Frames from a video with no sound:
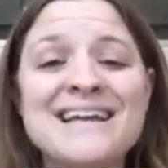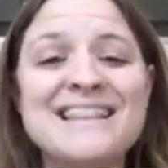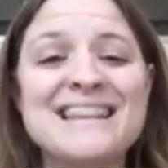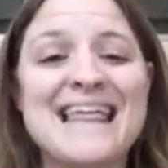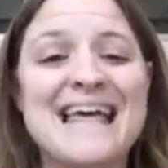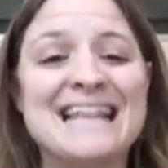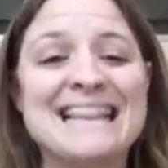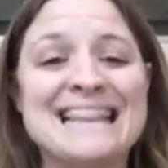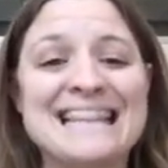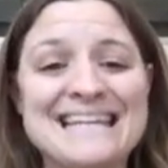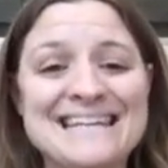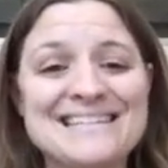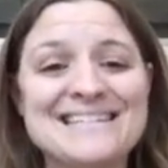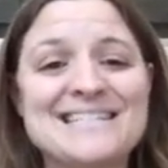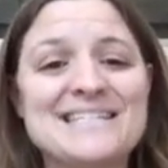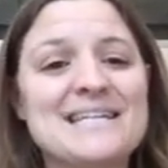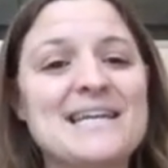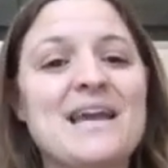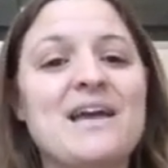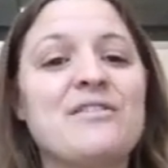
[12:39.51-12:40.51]
that links
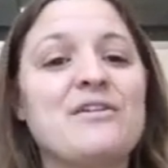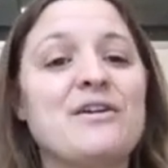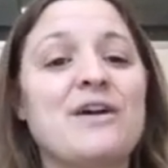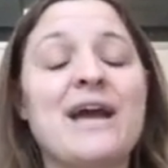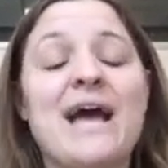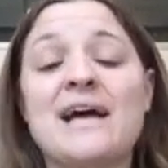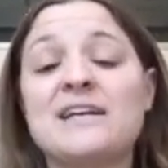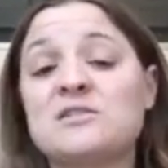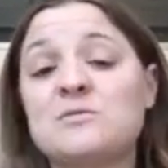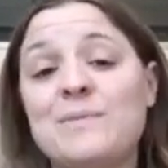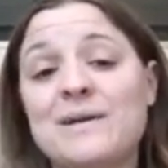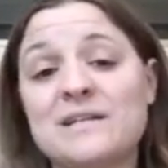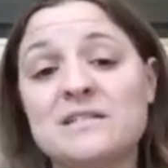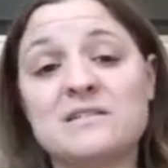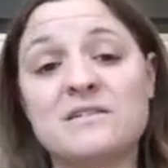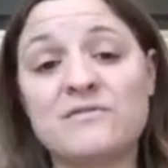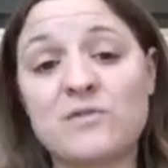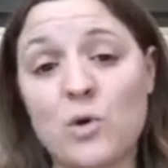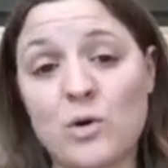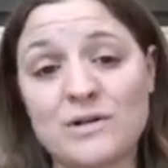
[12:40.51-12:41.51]
together
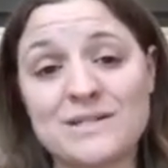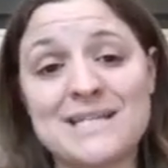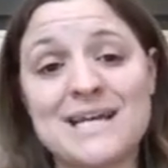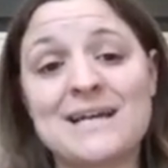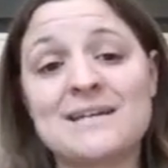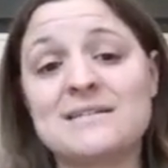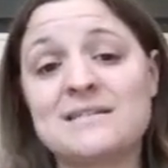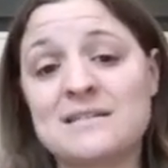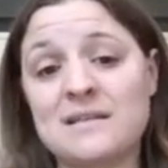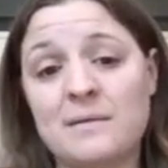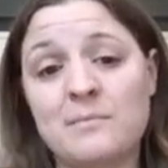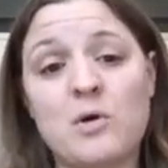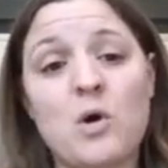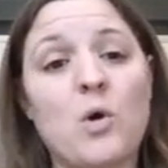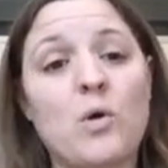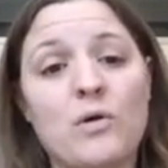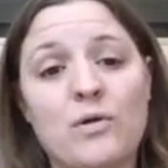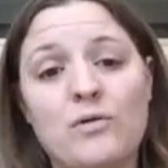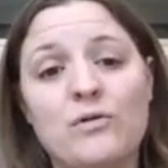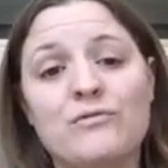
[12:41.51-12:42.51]
aspects of cortex,
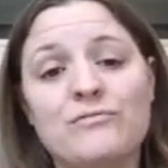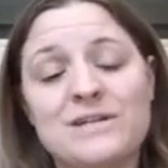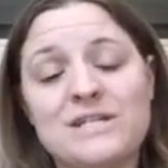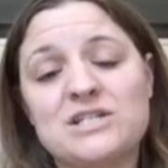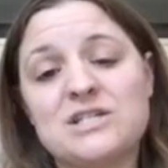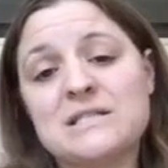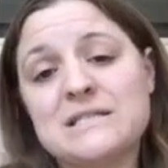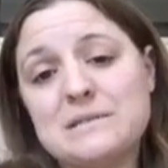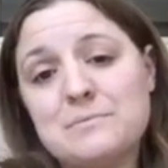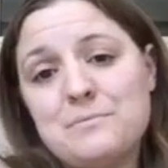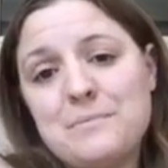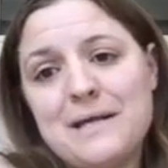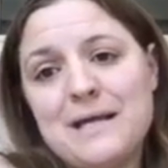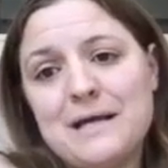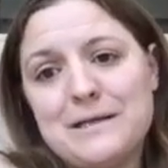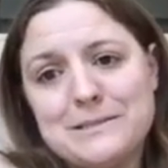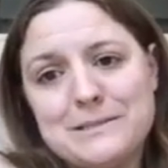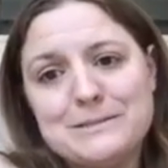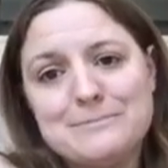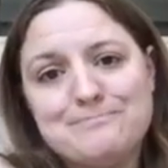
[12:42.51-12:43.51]
subcortical regions, and
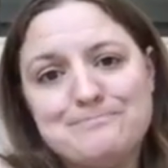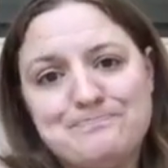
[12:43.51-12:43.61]
beyond.